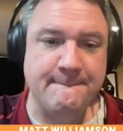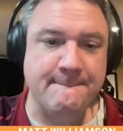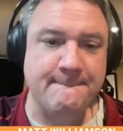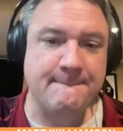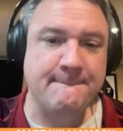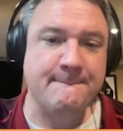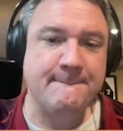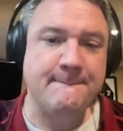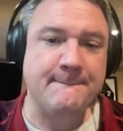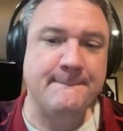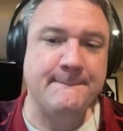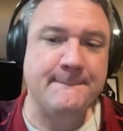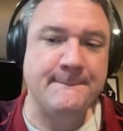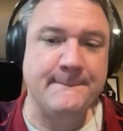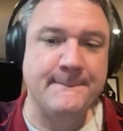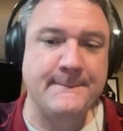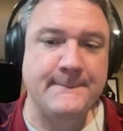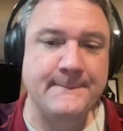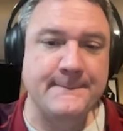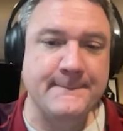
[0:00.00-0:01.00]

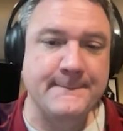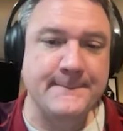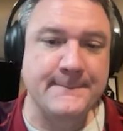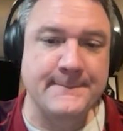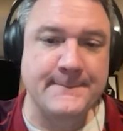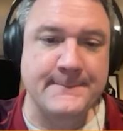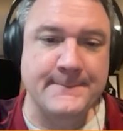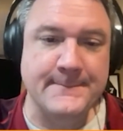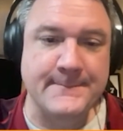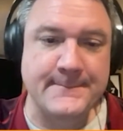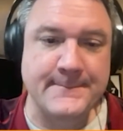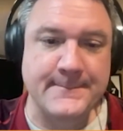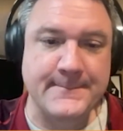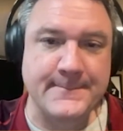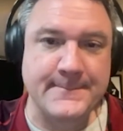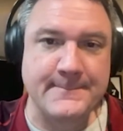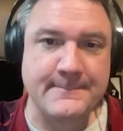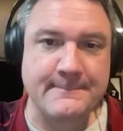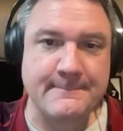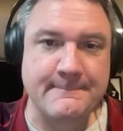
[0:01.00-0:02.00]

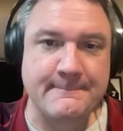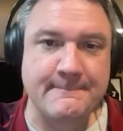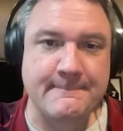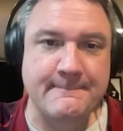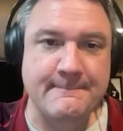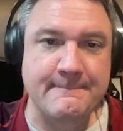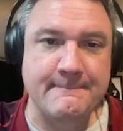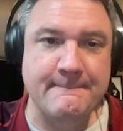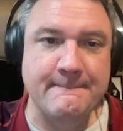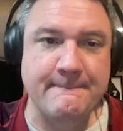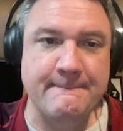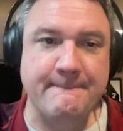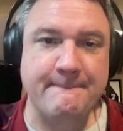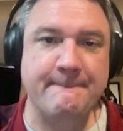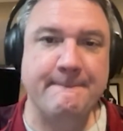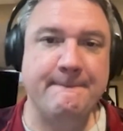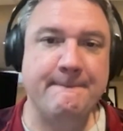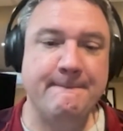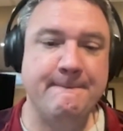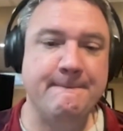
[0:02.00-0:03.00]

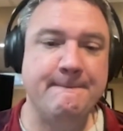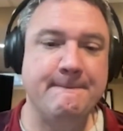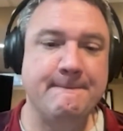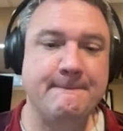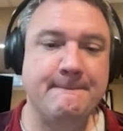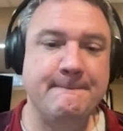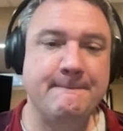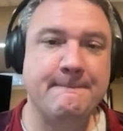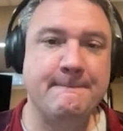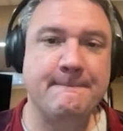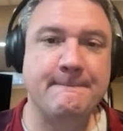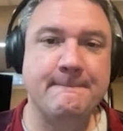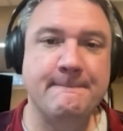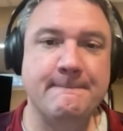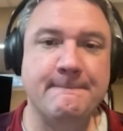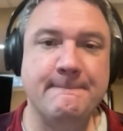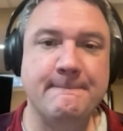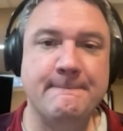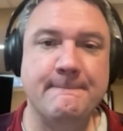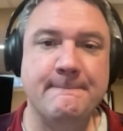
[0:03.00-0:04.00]

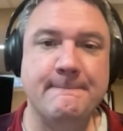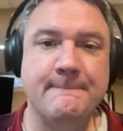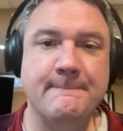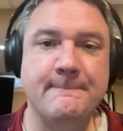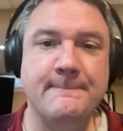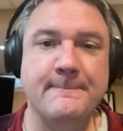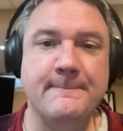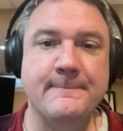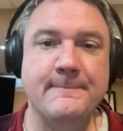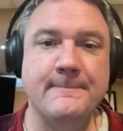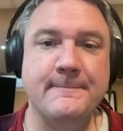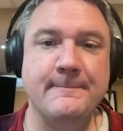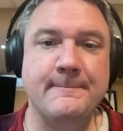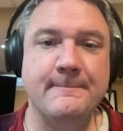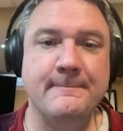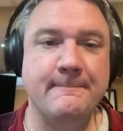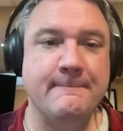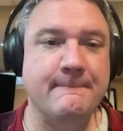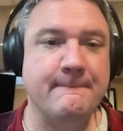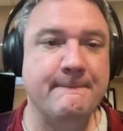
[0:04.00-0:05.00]

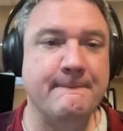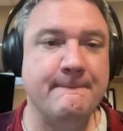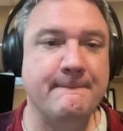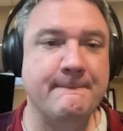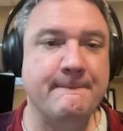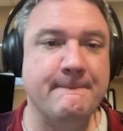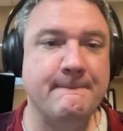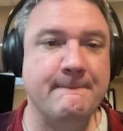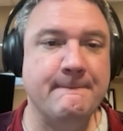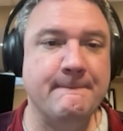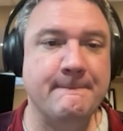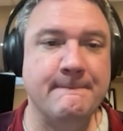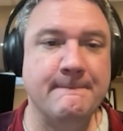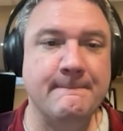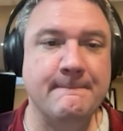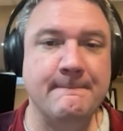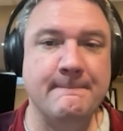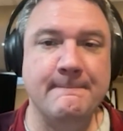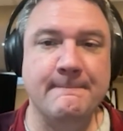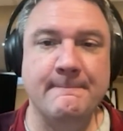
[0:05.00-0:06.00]

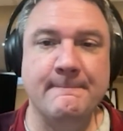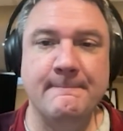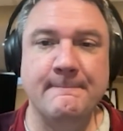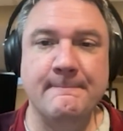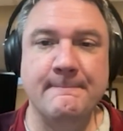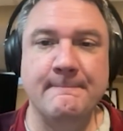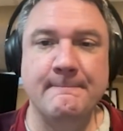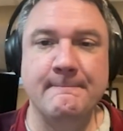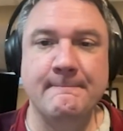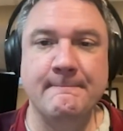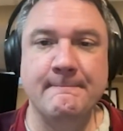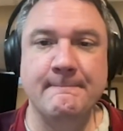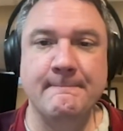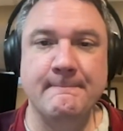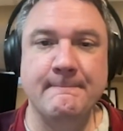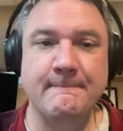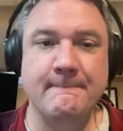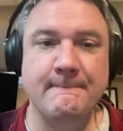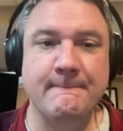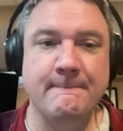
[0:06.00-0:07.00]

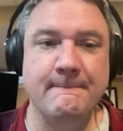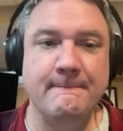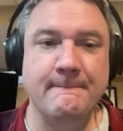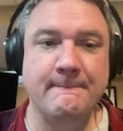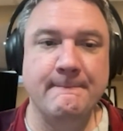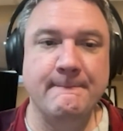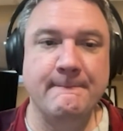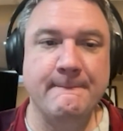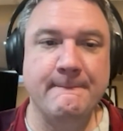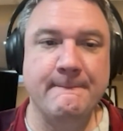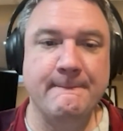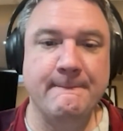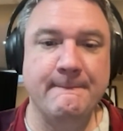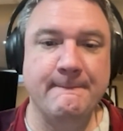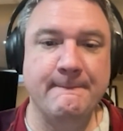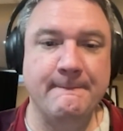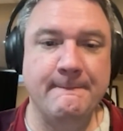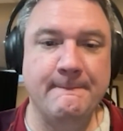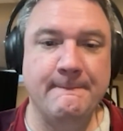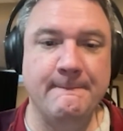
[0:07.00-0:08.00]
(not speaking)